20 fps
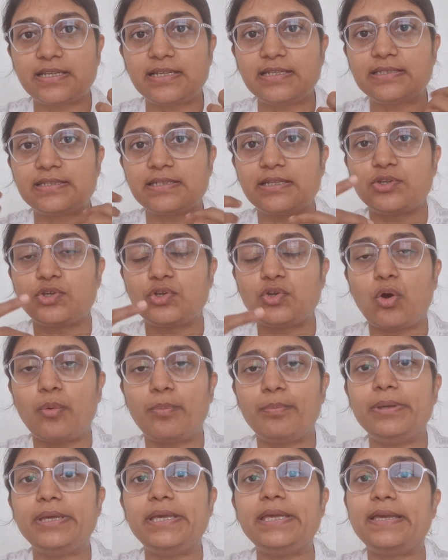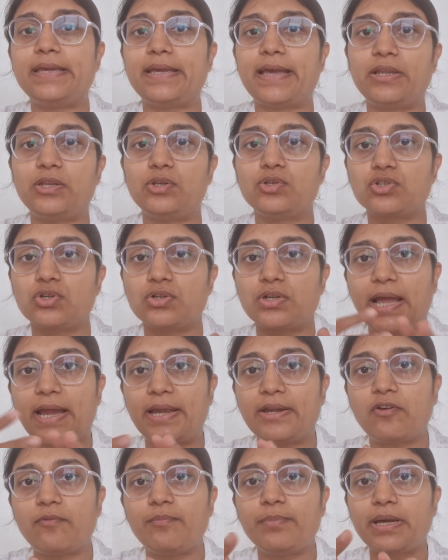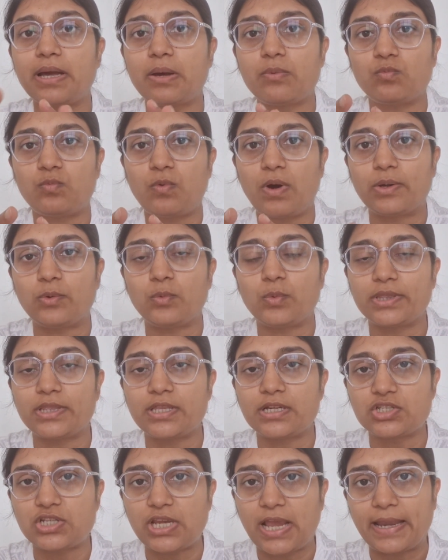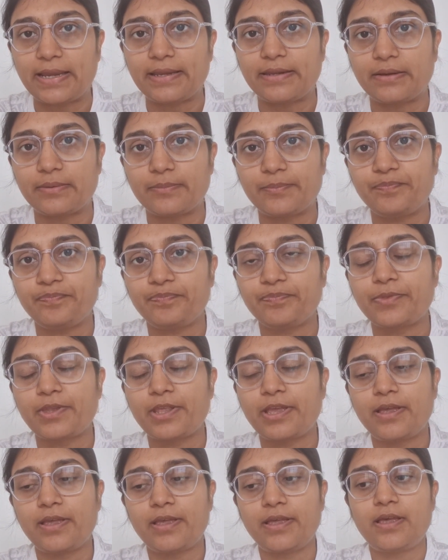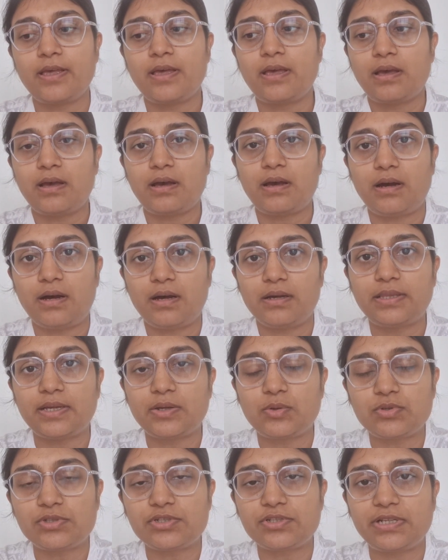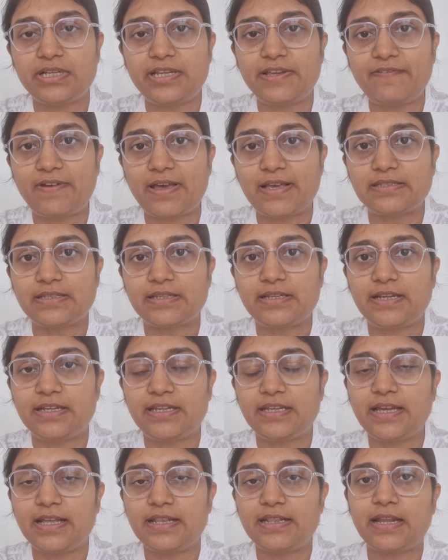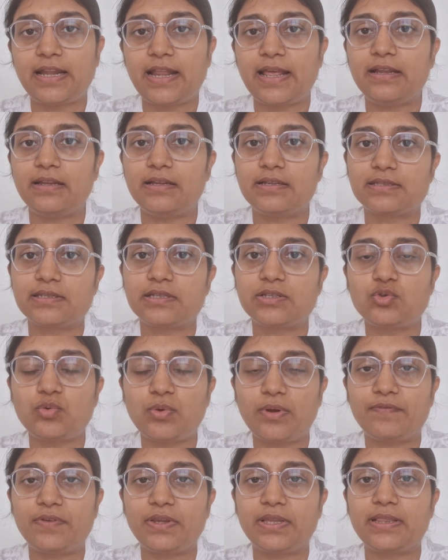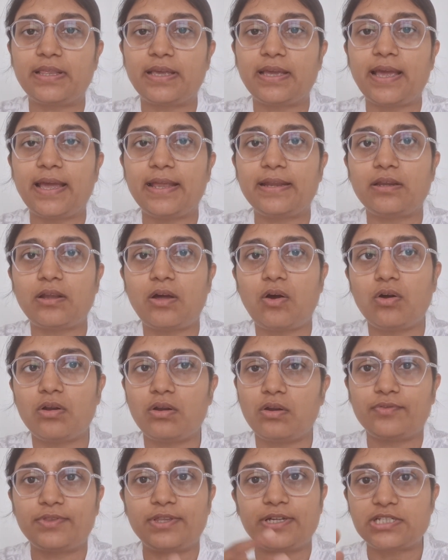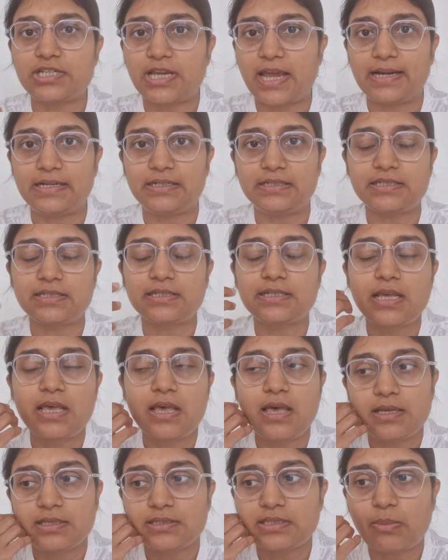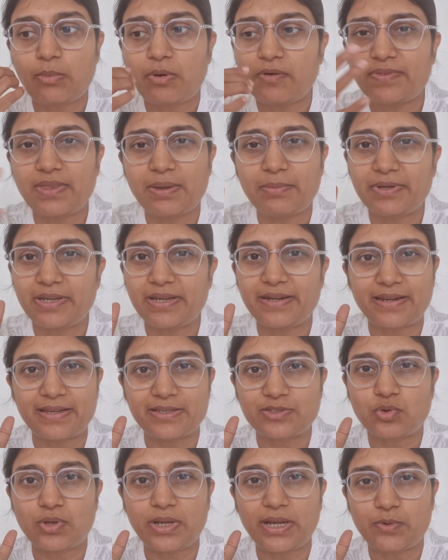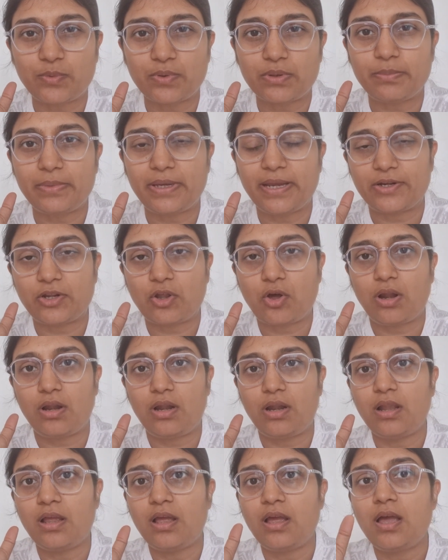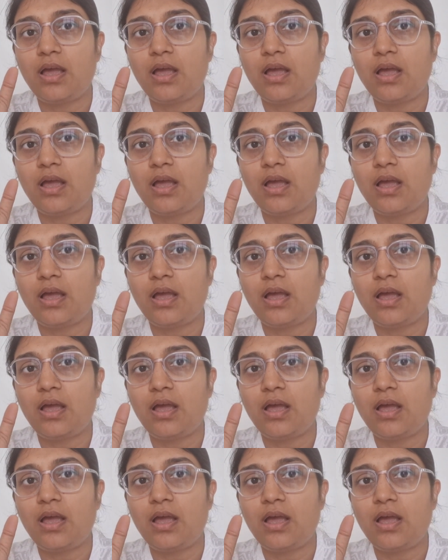sinks into your being and you should kind of become one with the chant. That was really fascinating, and then I listened to everything and all of the chants. Some of them didn't resonate with me at all.